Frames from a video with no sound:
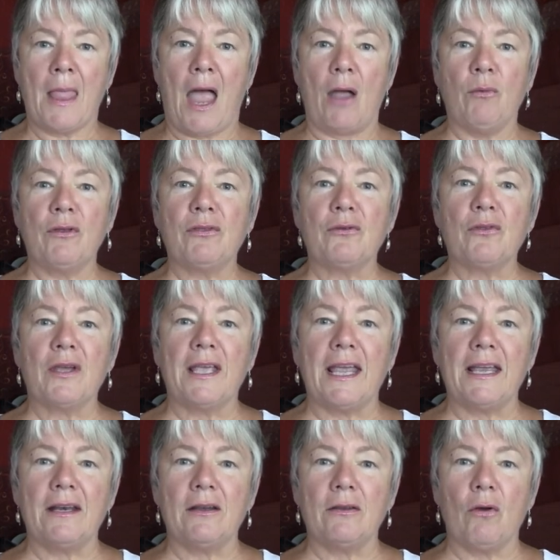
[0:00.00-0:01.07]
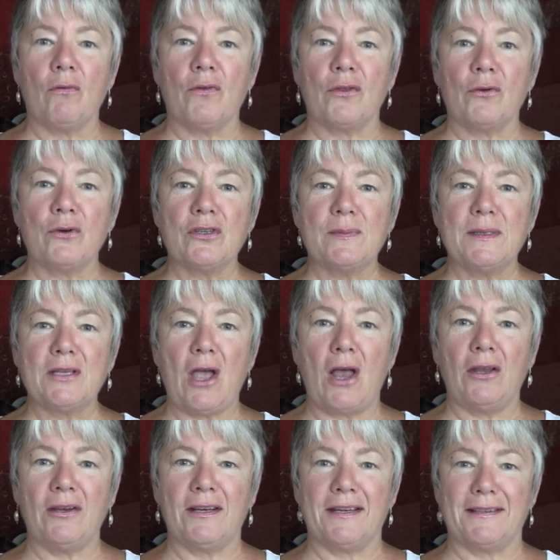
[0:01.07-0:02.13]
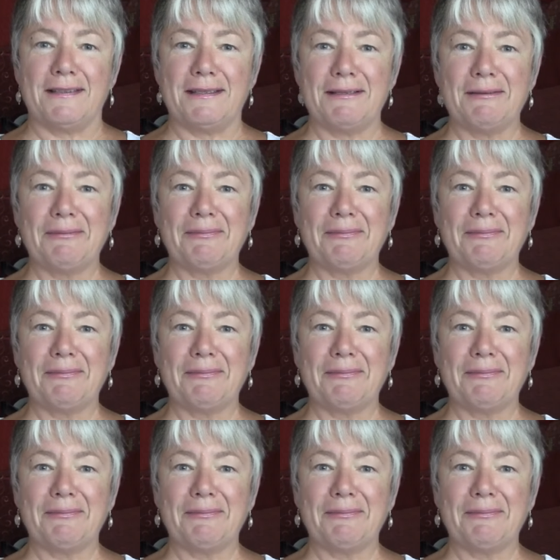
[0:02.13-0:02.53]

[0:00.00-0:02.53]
I went through the gate over the Christmas holidays